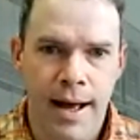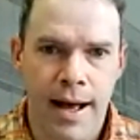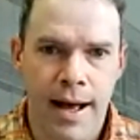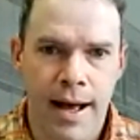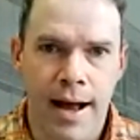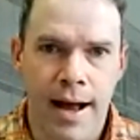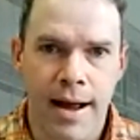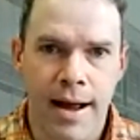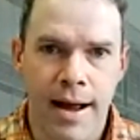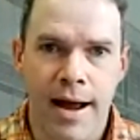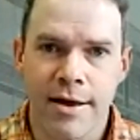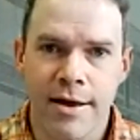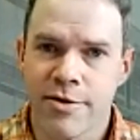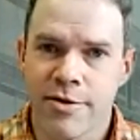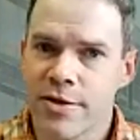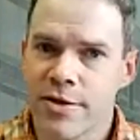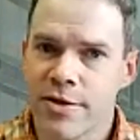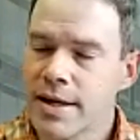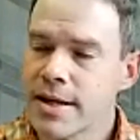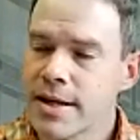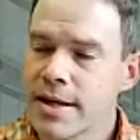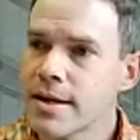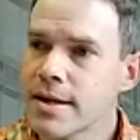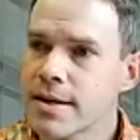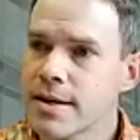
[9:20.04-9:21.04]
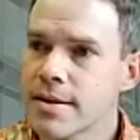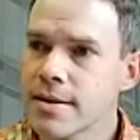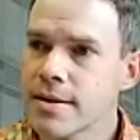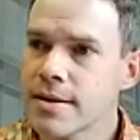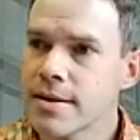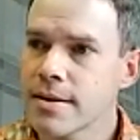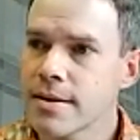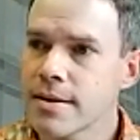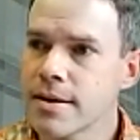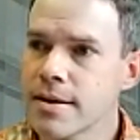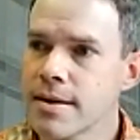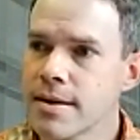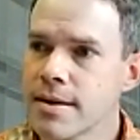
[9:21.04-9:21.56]
I think,
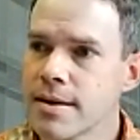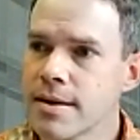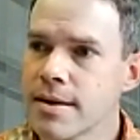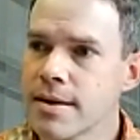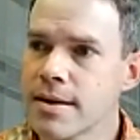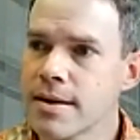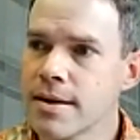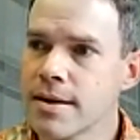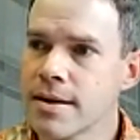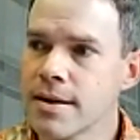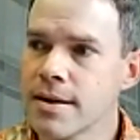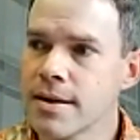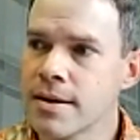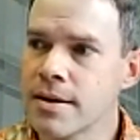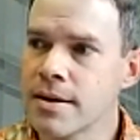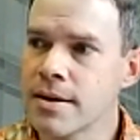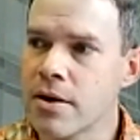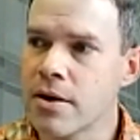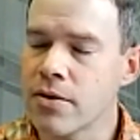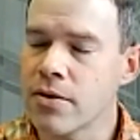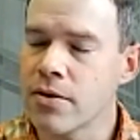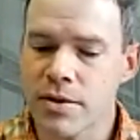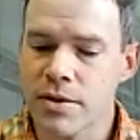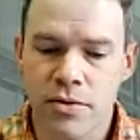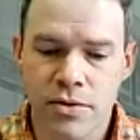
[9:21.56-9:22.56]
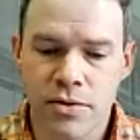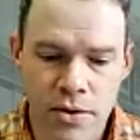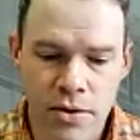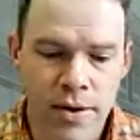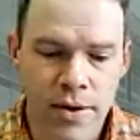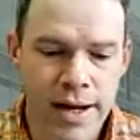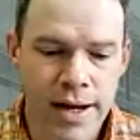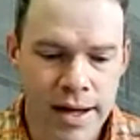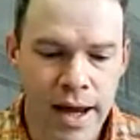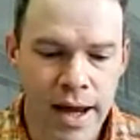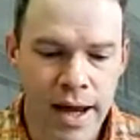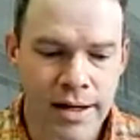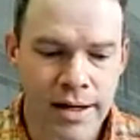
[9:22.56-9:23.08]
so
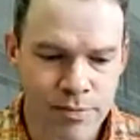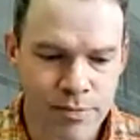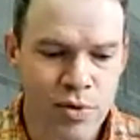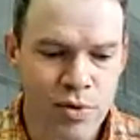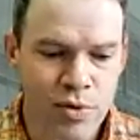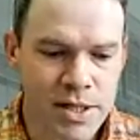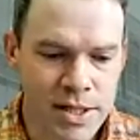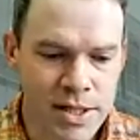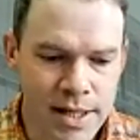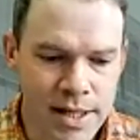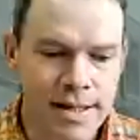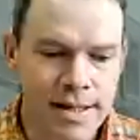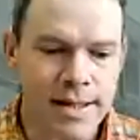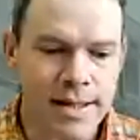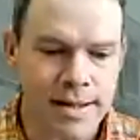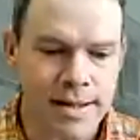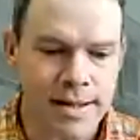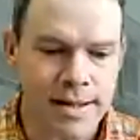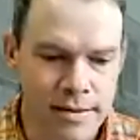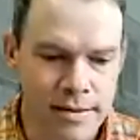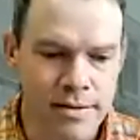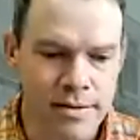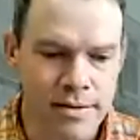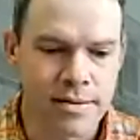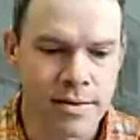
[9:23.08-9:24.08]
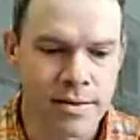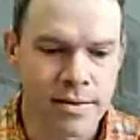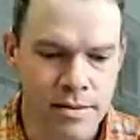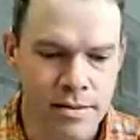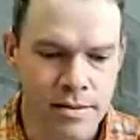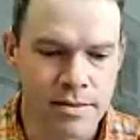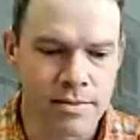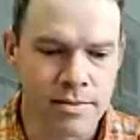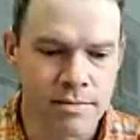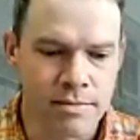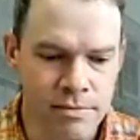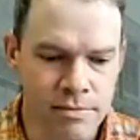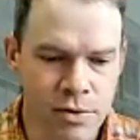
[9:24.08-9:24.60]
I appreciate like
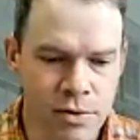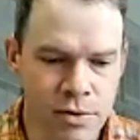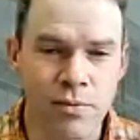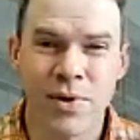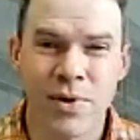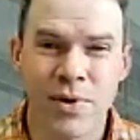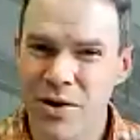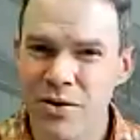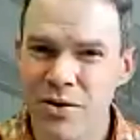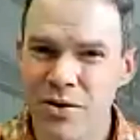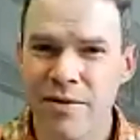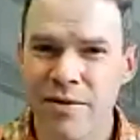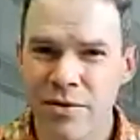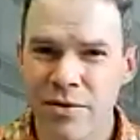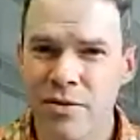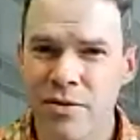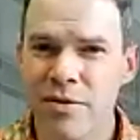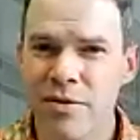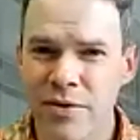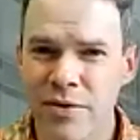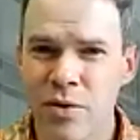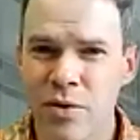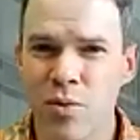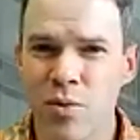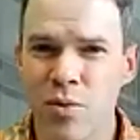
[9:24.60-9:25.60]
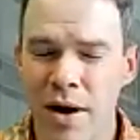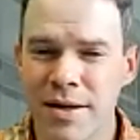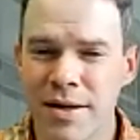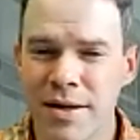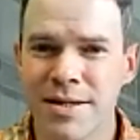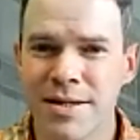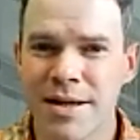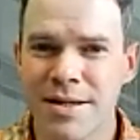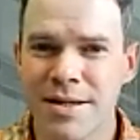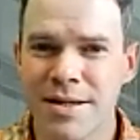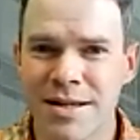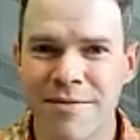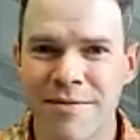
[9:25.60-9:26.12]
the rigor of the review process,